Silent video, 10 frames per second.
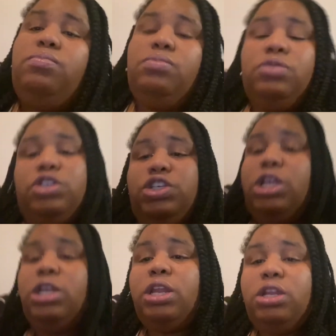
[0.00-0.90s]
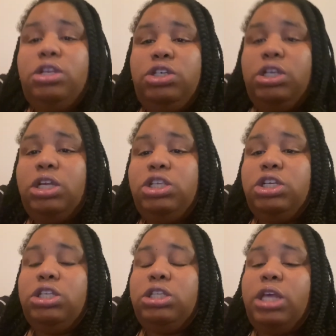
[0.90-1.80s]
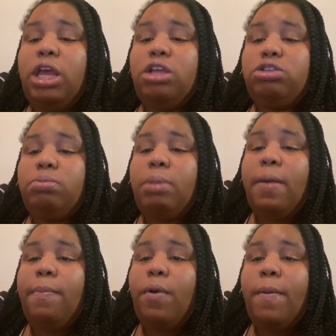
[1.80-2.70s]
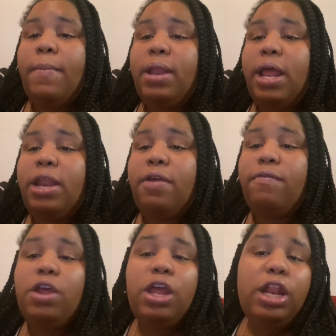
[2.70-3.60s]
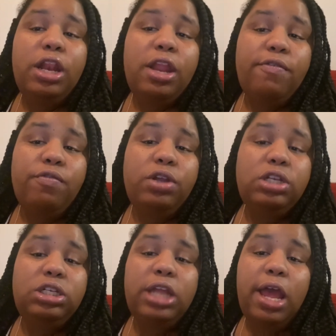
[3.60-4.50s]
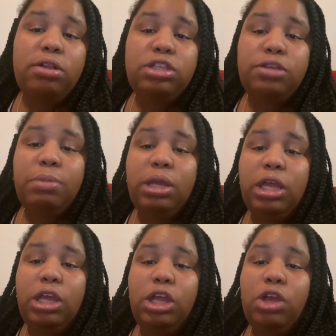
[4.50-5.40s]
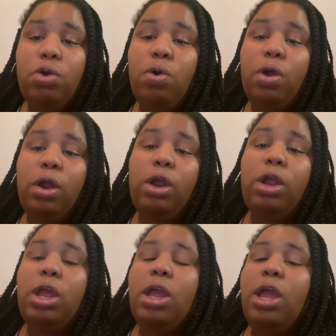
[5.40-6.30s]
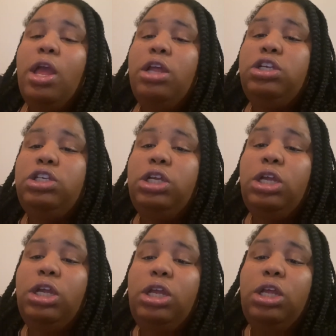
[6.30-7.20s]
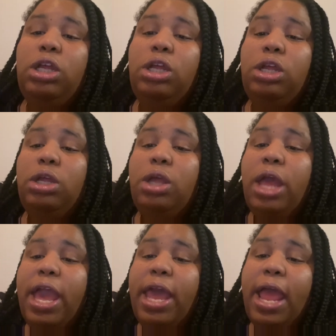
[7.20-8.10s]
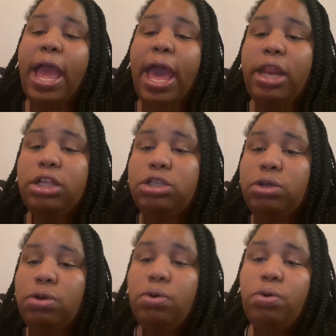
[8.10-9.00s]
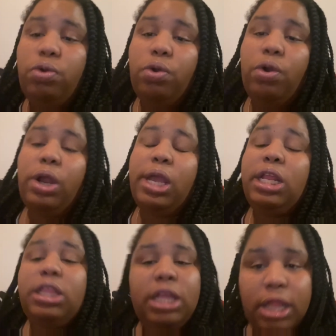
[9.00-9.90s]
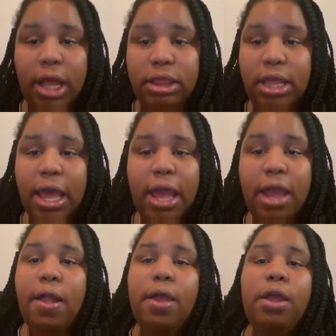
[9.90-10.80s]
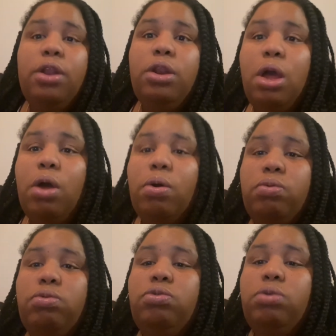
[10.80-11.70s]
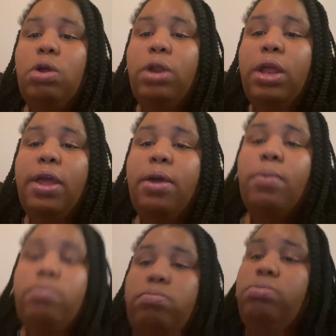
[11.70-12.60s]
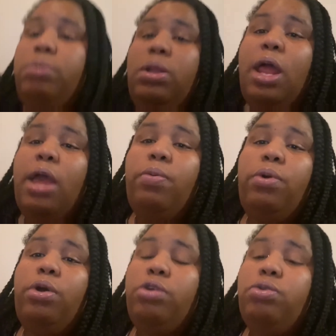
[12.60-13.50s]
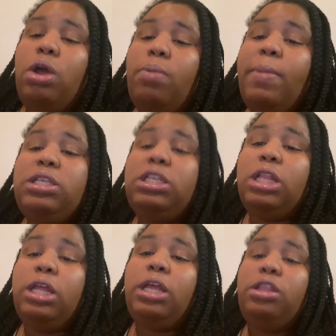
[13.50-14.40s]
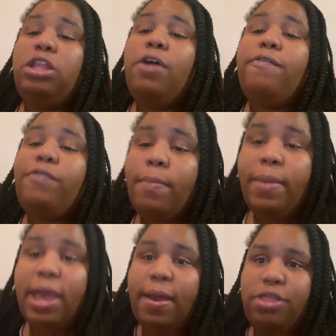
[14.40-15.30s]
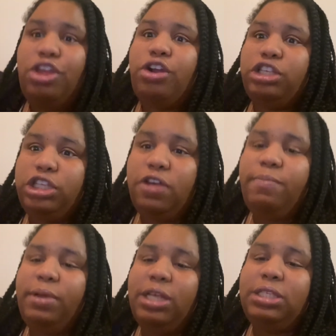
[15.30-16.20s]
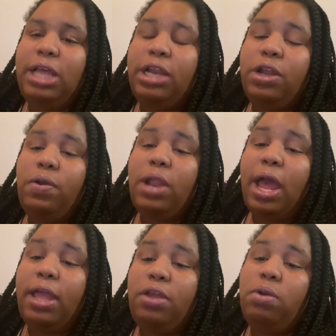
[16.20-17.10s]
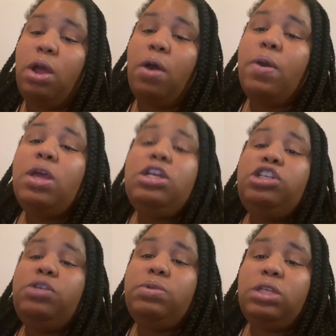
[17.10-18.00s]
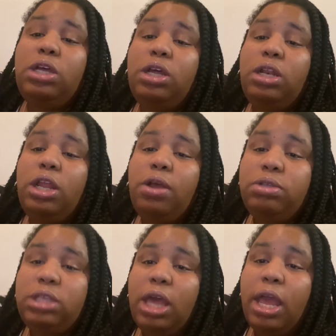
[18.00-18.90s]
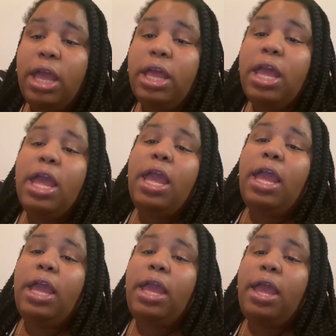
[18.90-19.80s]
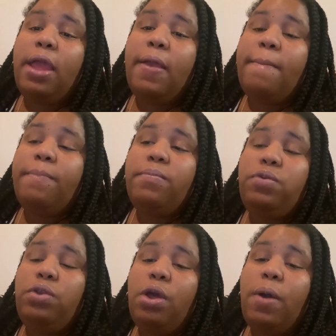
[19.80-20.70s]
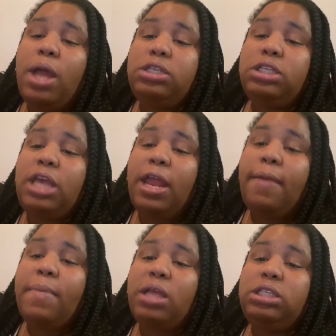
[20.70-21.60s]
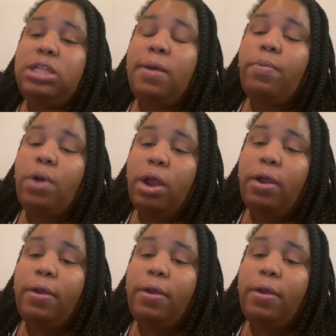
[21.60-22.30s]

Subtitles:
She just canceled my appointment. I never reached out to me, or she had an attitude or anything like that. No, they'll be like, well, basically they'll feel bad themselves because they know, like, she was a good nail tech, and I just kind of messed up with her